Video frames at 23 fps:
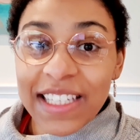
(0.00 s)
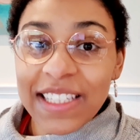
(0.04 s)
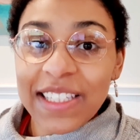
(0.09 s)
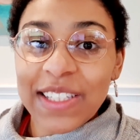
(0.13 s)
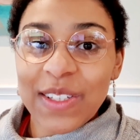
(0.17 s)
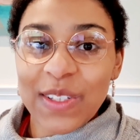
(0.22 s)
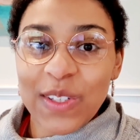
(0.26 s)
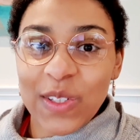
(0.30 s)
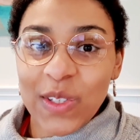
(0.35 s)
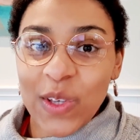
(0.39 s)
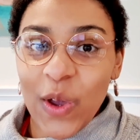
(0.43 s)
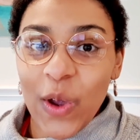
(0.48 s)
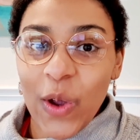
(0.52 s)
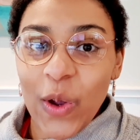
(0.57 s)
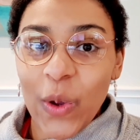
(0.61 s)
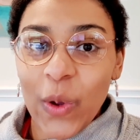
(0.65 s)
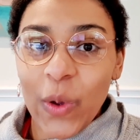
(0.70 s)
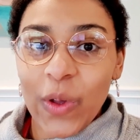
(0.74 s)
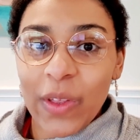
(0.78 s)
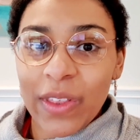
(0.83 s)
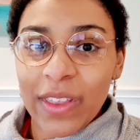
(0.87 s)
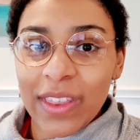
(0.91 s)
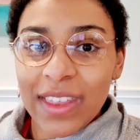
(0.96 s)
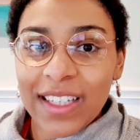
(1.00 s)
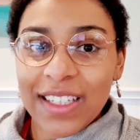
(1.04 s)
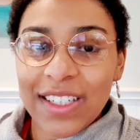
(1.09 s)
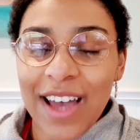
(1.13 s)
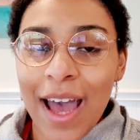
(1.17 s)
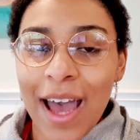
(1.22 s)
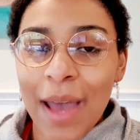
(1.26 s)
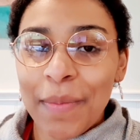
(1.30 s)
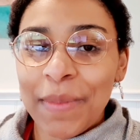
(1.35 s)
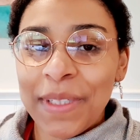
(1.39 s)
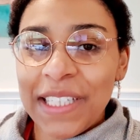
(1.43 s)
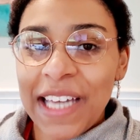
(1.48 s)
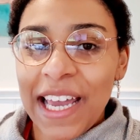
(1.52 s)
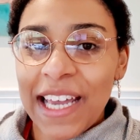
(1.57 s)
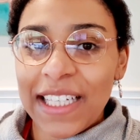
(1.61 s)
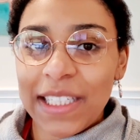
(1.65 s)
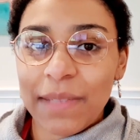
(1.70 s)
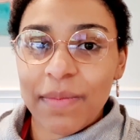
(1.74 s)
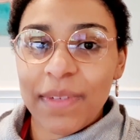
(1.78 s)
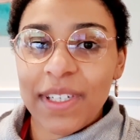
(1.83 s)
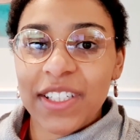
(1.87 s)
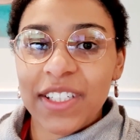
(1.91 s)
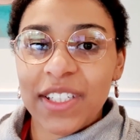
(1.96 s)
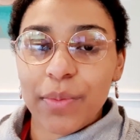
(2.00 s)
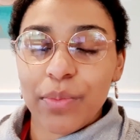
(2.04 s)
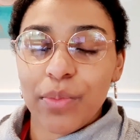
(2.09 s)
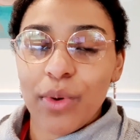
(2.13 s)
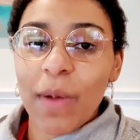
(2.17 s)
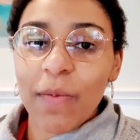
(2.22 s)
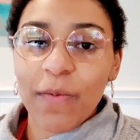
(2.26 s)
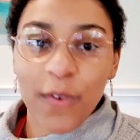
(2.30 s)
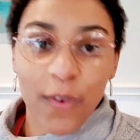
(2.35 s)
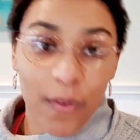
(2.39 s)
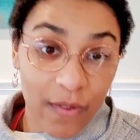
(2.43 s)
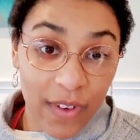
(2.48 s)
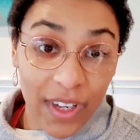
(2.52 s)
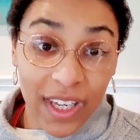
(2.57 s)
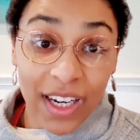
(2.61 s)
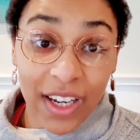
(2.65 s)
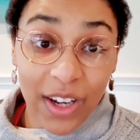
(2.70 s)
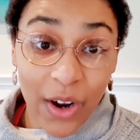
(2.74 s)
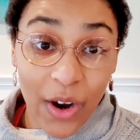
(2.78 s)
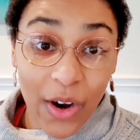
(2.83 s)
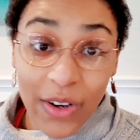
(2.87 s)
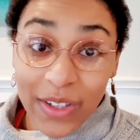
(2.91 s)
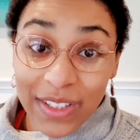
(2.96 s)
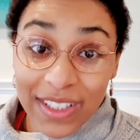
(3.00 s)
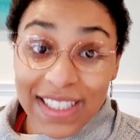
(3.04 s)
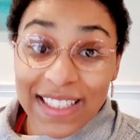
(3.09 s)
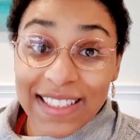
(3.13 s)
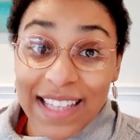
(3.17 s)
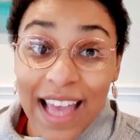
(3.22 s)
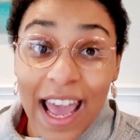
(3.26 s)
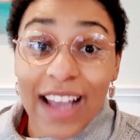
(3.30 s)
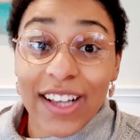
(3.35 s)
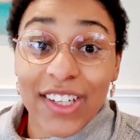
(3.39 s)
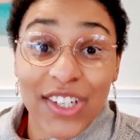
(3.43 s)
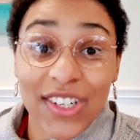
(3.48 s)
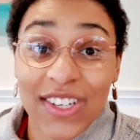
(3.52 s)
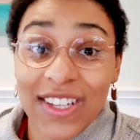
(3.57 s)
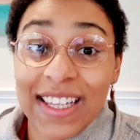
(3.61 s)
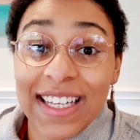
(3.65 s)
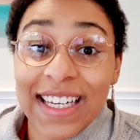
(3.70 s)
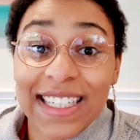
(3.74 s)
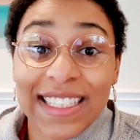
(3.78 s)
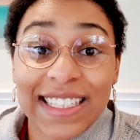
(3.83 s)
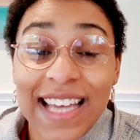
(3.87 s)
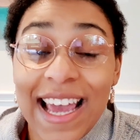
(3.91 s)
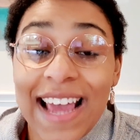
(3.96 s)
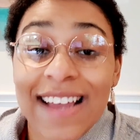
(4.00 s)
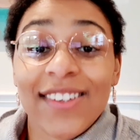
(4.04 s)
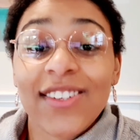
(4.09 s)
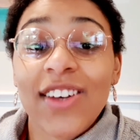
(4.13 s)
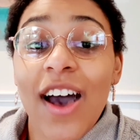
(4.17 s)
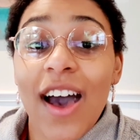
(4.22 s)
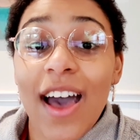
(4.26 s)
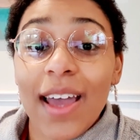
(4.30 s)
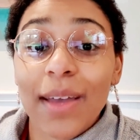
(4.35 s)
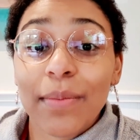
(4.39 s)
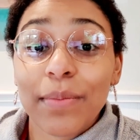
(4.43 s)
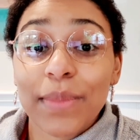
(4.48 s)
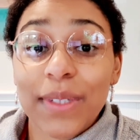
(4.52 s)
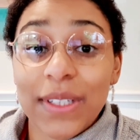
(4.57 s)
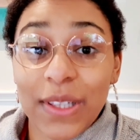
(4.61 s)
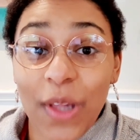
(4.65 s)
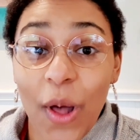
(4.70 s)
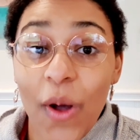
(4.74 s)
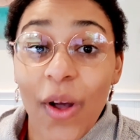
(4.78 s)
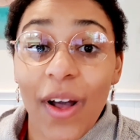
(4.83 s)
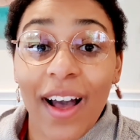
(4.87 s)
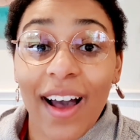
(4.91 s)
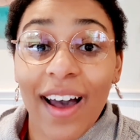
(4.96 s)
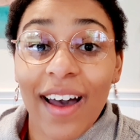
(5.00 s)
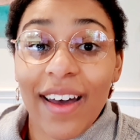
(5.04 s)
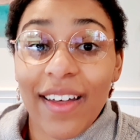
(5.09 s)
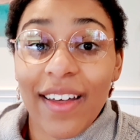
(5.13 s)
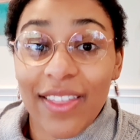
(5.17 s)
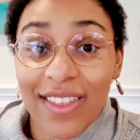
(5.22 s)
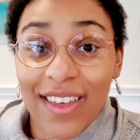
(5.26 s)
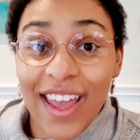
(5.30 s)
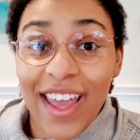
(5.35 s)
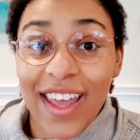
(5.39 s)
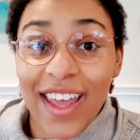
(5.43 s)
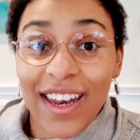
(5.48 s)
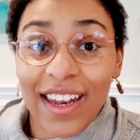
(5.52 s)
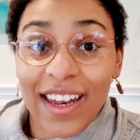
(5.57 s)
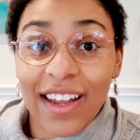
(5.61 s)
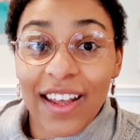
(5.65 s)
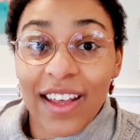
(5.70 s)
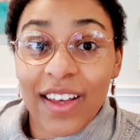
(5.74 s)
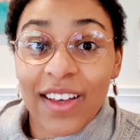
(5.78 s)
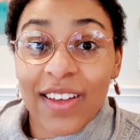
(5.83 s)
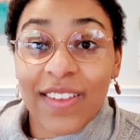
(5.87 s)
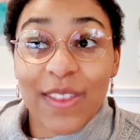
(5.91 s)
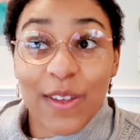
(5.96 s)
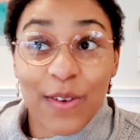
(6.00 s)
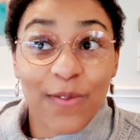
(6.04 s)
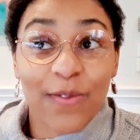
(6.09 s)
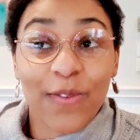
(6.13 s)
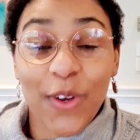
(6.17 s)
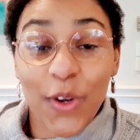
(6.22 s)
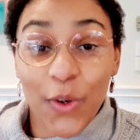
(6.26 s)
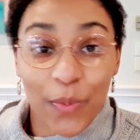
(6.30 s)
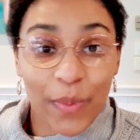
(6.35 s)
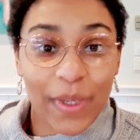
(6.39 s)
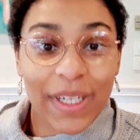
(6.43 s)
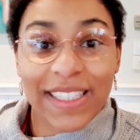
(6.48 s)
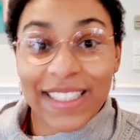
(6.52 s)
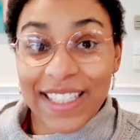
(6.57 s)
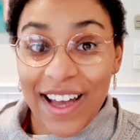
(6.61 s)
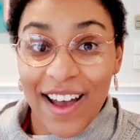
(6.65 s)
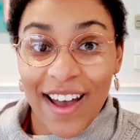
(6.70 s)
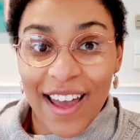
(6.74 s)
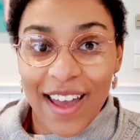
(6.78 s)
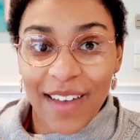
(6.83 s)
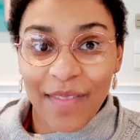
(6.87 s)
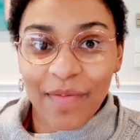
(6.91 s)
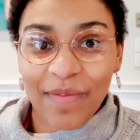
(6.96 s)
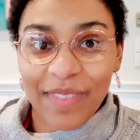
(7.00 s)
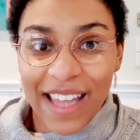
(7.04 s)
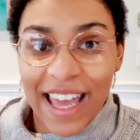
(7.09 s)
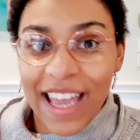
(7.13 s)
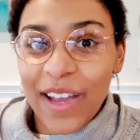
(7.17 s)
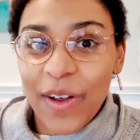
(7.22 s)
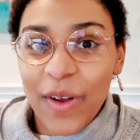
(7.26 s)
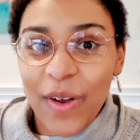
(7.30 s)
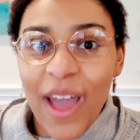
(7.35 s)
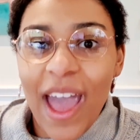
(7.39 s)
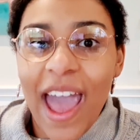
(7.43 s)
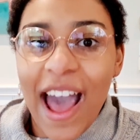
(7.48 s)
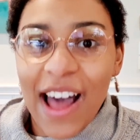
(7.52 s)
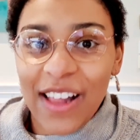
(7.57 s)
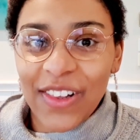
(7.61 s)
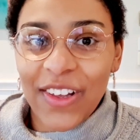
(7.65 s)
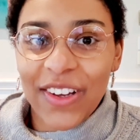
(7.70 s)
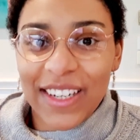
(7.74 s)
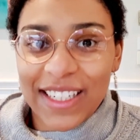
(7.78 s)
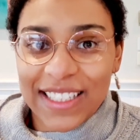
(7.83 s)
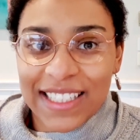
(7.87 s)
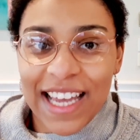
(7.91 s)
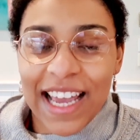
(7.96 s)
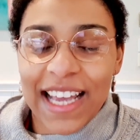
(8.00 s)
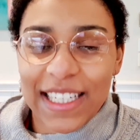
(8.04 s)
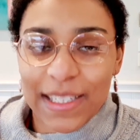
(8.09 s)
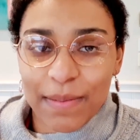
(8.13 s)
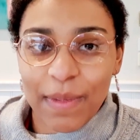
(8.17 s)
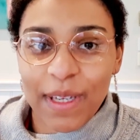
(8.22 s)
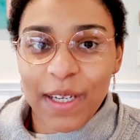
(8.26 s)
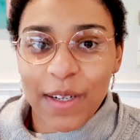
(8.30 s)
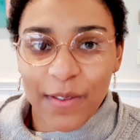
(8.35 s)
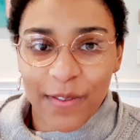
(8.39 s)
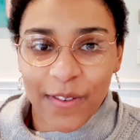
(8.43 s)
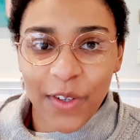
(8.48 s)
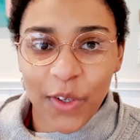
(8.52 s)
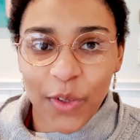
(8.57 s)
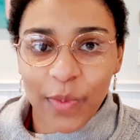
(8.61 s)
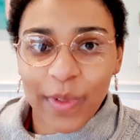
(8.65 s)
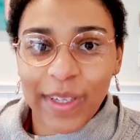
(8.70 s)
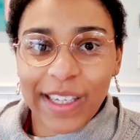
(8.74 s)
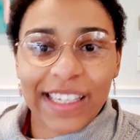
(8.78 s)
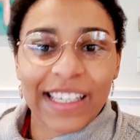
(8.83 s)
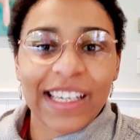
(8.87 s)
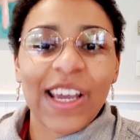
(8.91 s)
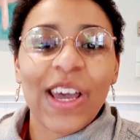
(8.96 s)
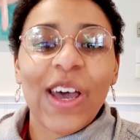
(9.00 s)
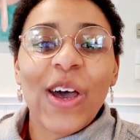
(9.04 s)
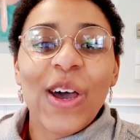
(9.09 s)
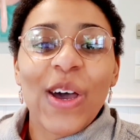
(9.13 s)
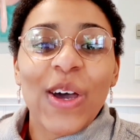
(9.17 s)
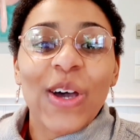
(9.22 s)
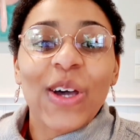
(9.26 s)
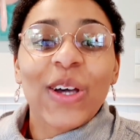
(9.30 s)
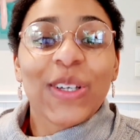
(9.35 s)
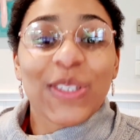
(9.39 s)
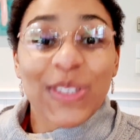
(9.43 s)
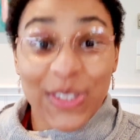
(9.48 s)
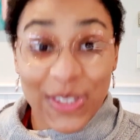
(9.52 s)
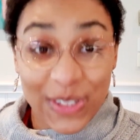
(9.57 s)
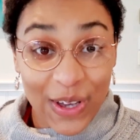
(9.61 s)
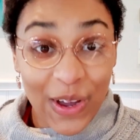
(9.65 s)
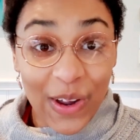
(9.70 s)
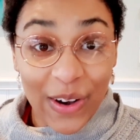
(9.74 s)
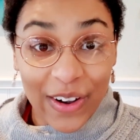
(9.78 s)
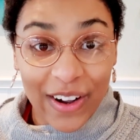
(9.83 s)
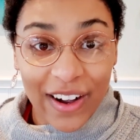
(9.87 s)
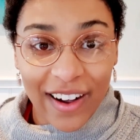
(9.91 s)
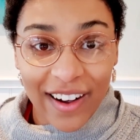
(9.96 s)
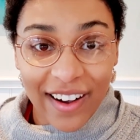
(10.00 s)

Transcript: So the time it takes me to prep for videos is actually 10 times longer than the filming time, like how long it takes me to film it. So